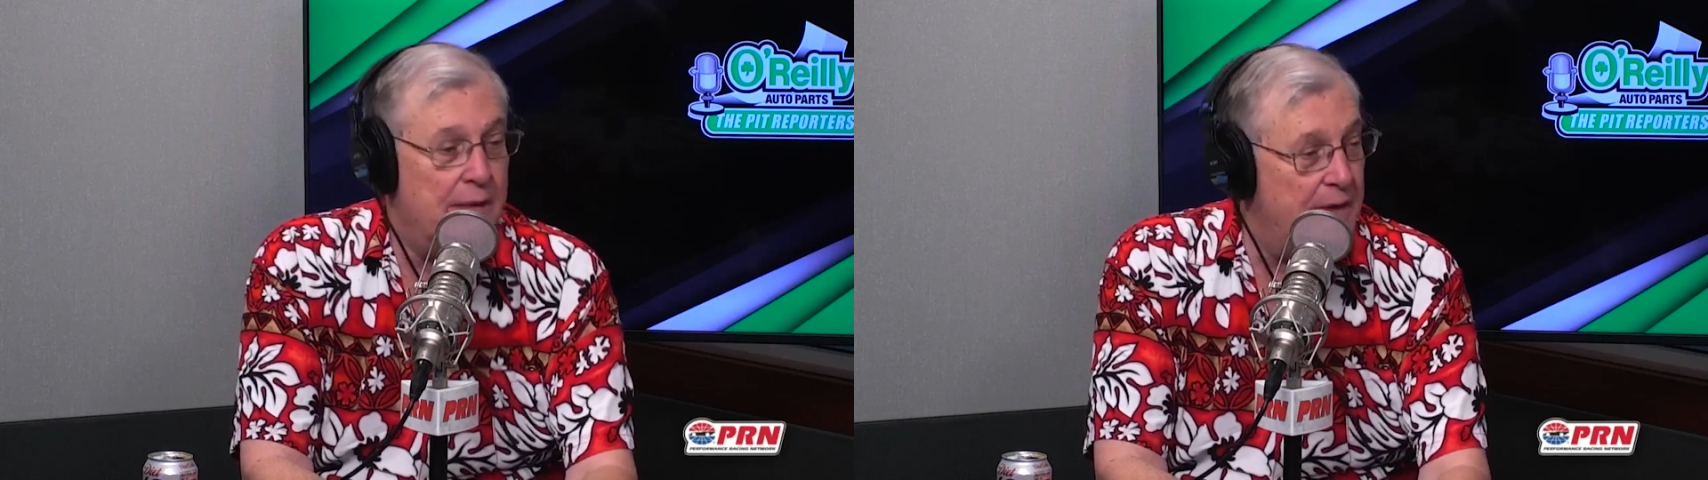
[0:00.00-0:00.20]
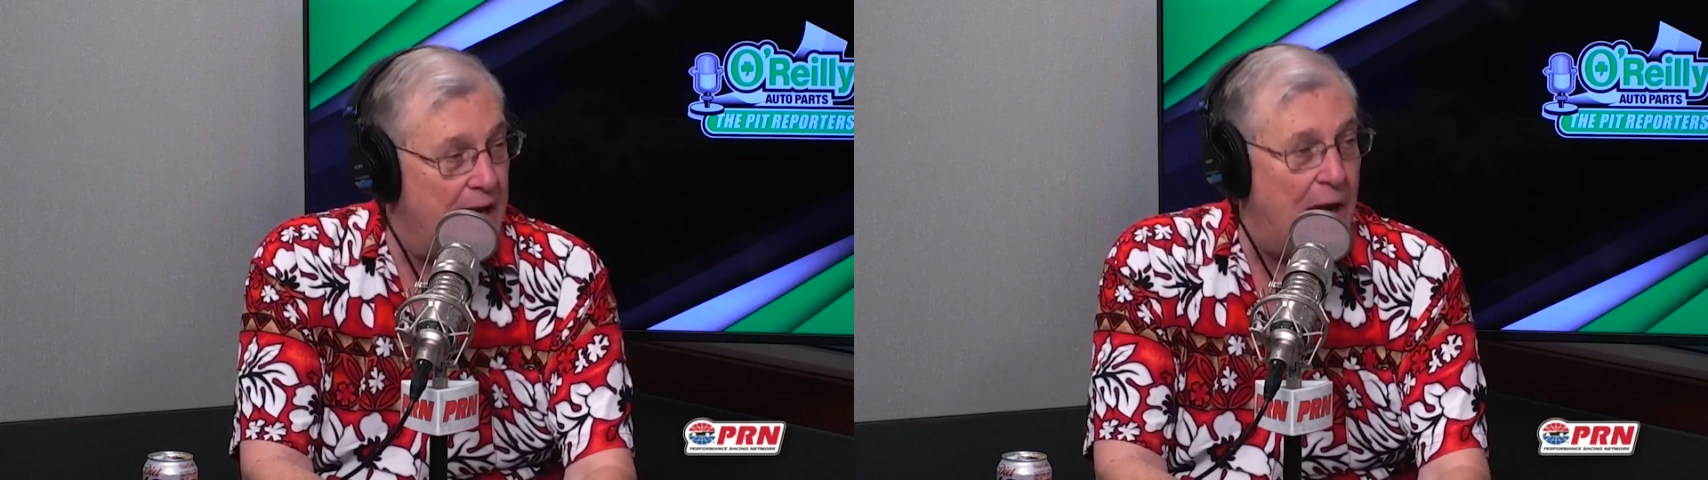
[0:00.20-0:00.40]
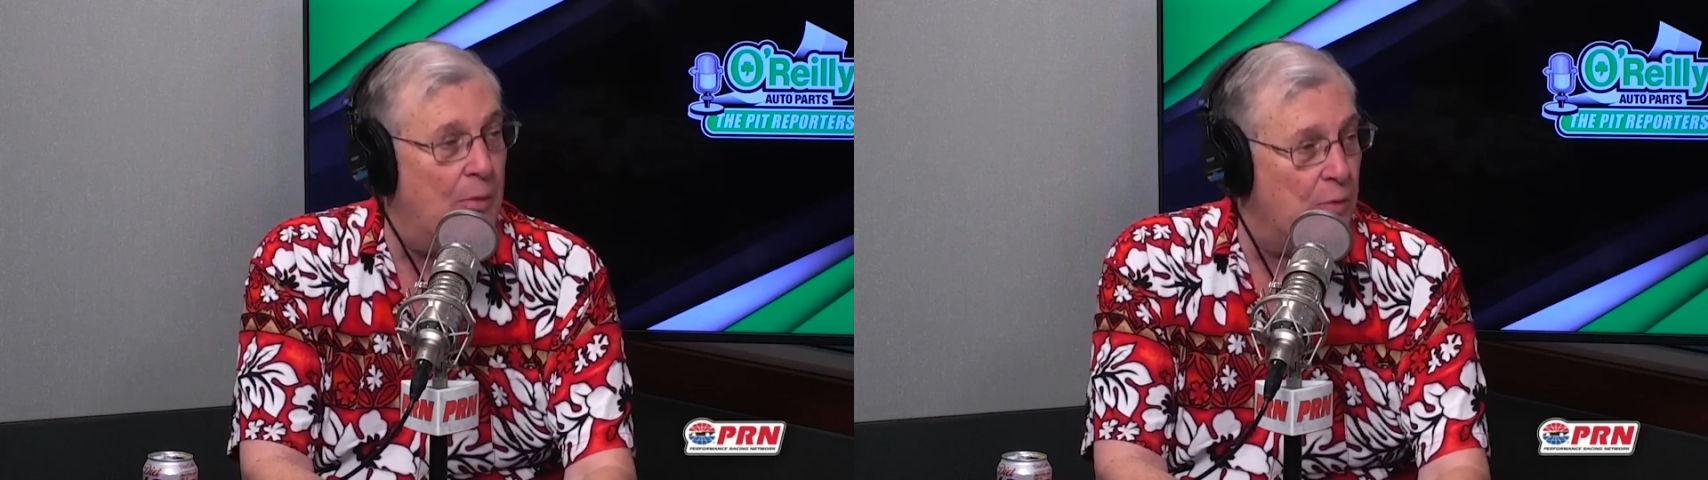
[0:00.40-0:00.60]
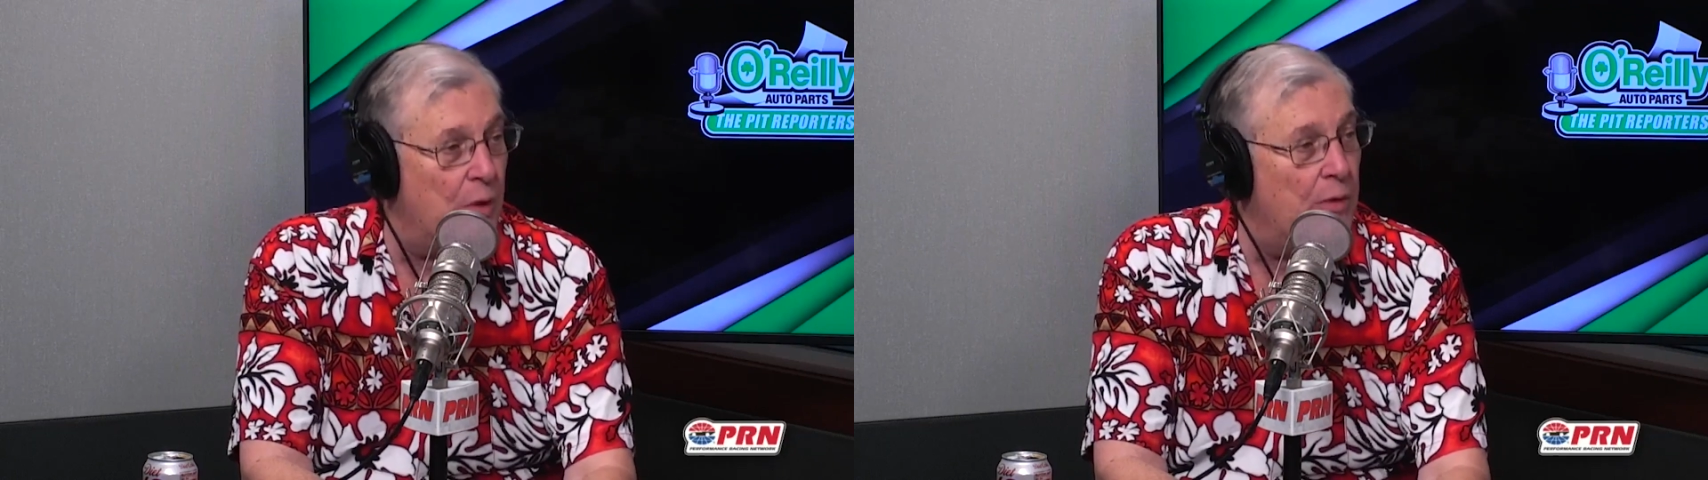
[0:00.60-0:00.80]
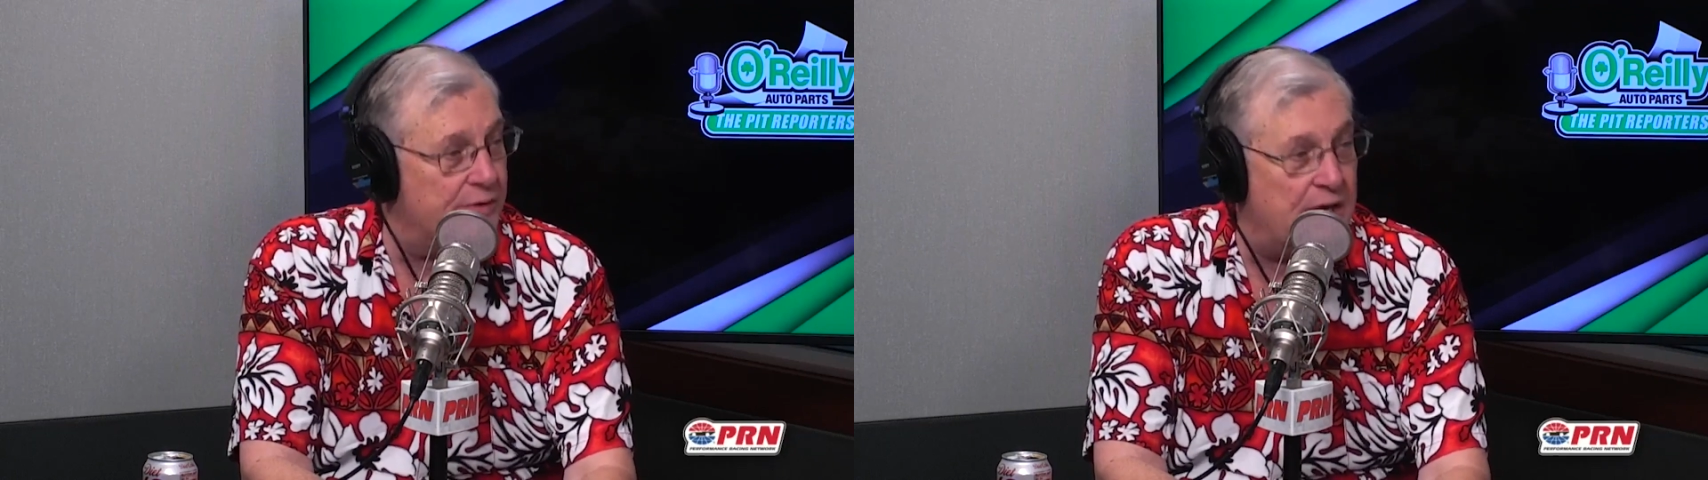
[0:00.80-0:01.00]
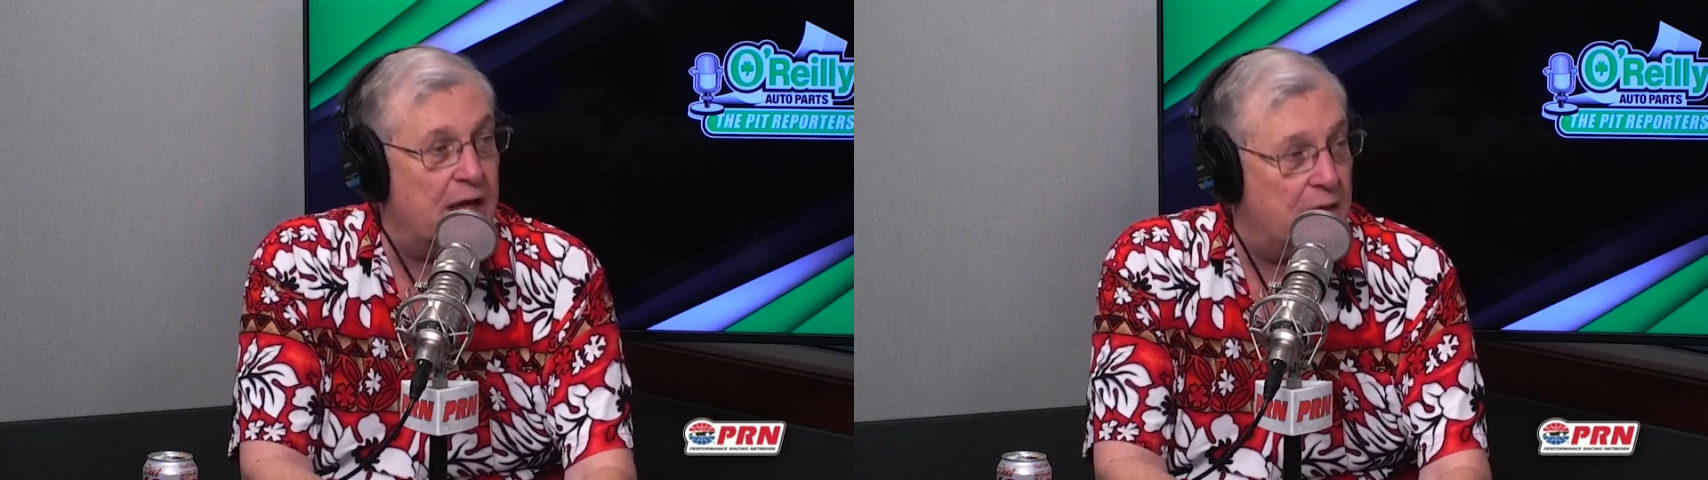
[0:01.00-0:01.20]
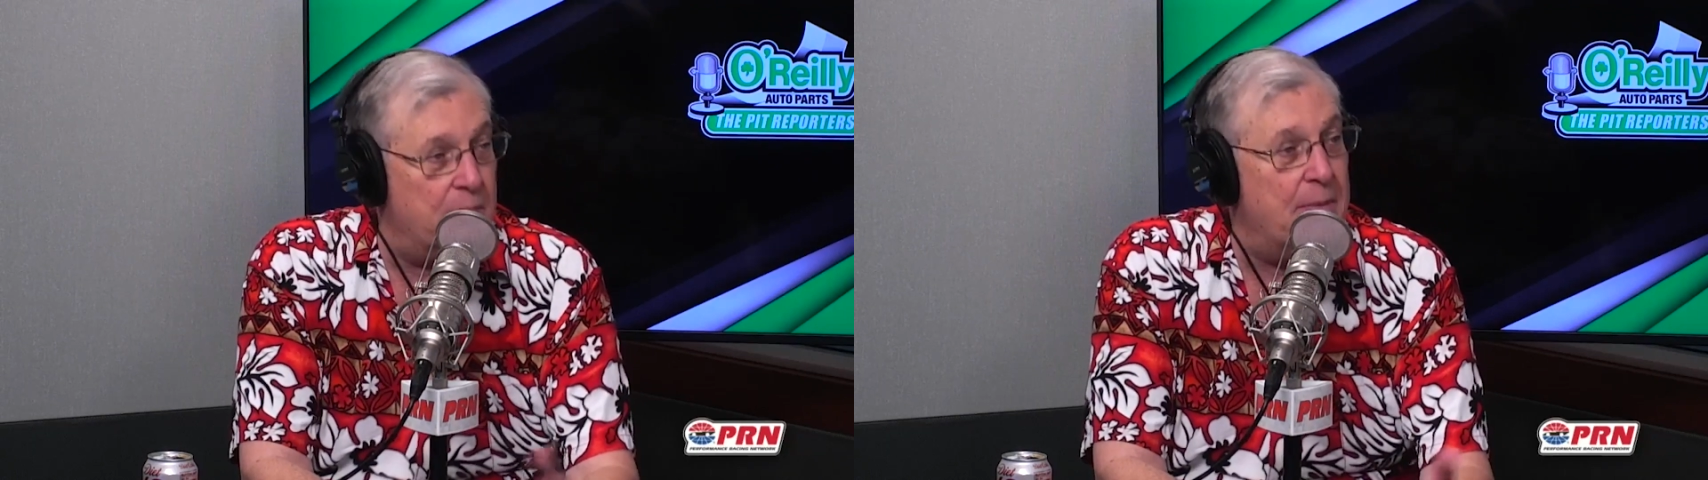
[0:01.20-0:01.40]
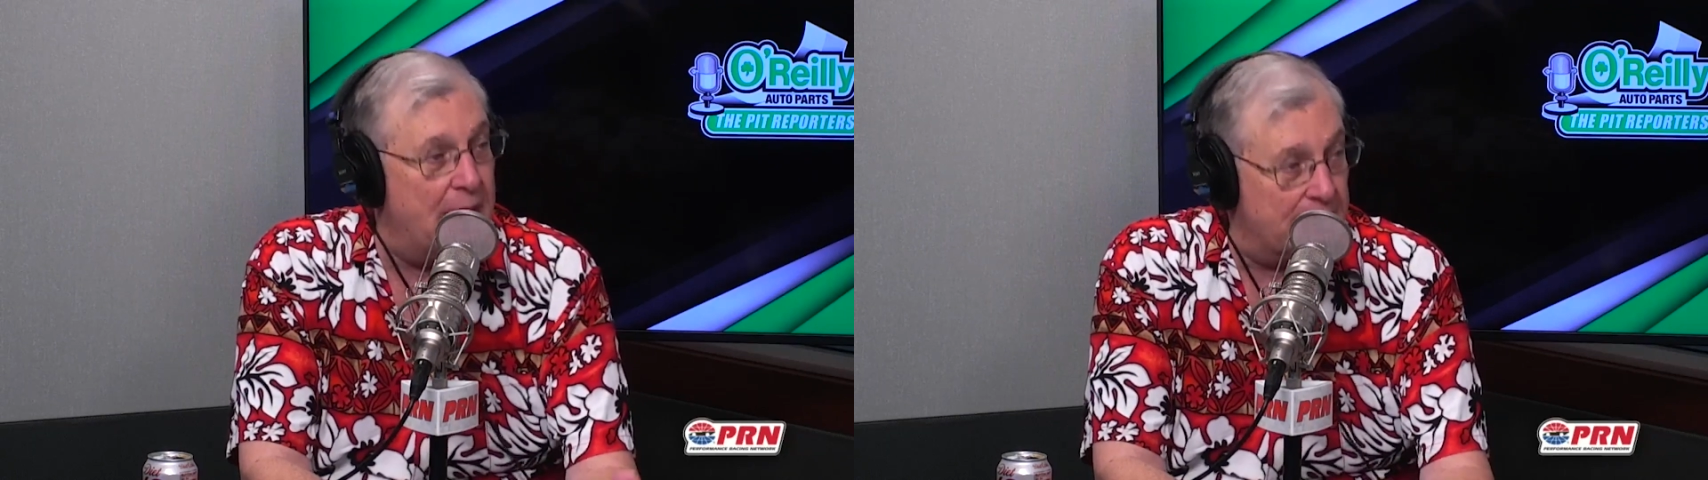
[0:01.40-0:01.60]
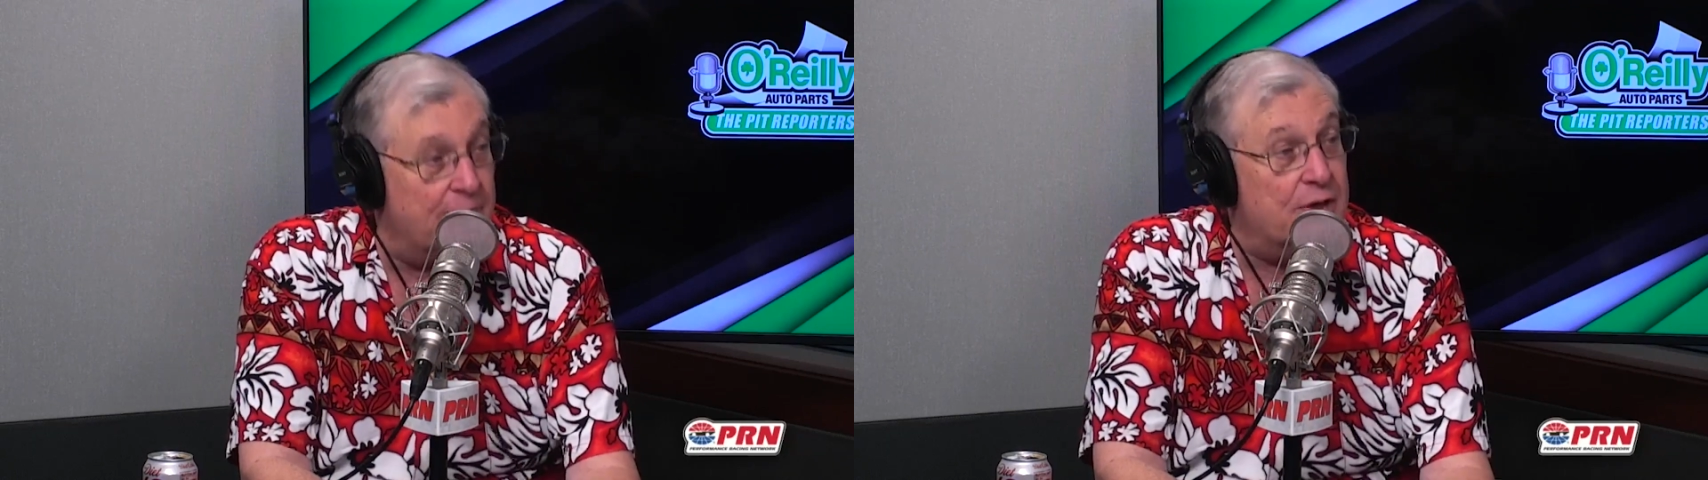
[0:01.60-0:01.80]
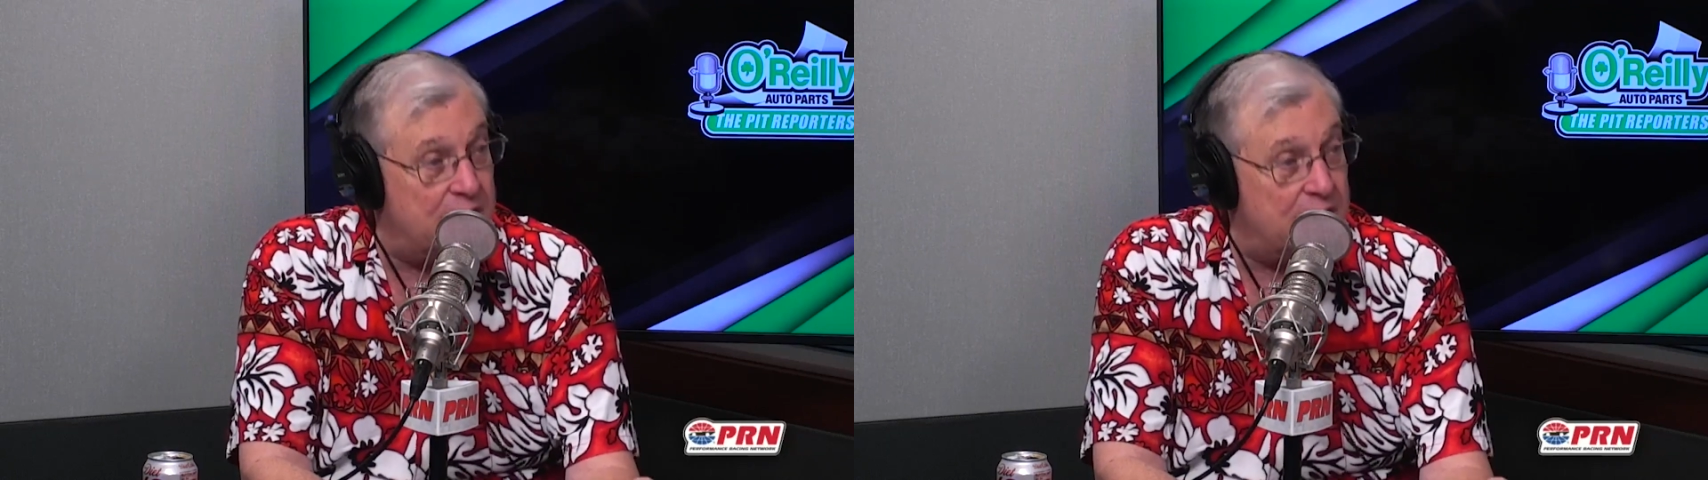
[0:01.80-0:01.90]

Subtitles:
that Almirola is not going to be back in the